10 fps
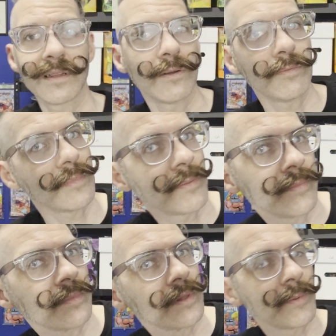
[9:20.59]
Oh,
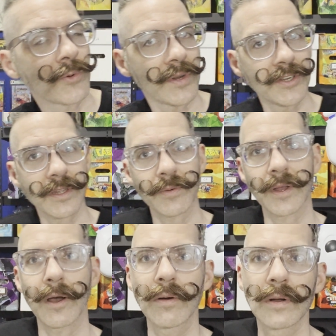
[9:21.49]
let me reach. There we
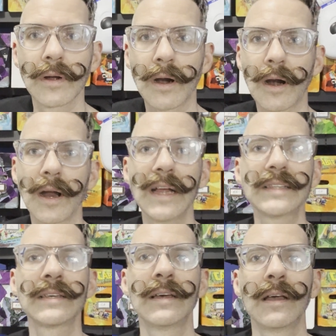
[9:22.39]
go. All right.